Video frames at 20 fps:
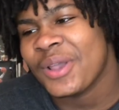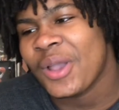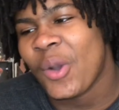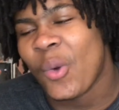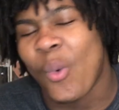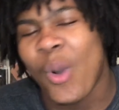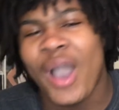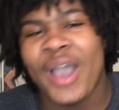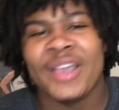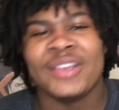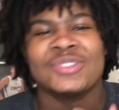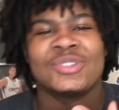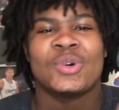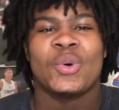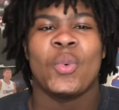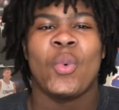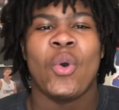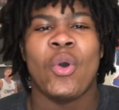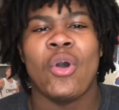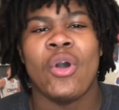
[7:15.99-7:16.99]
Why is a
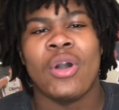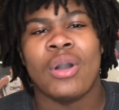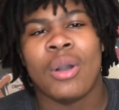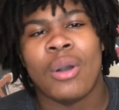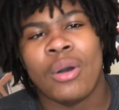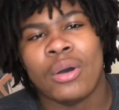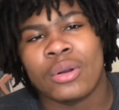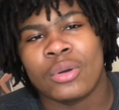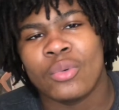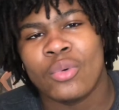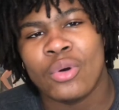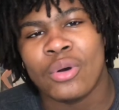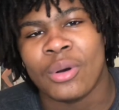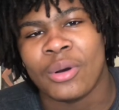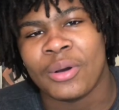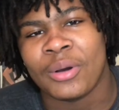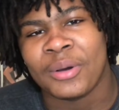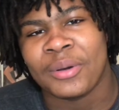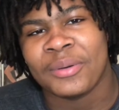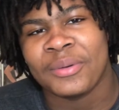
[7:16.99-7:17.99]
wall called a
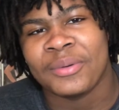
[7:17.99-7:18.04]
wall?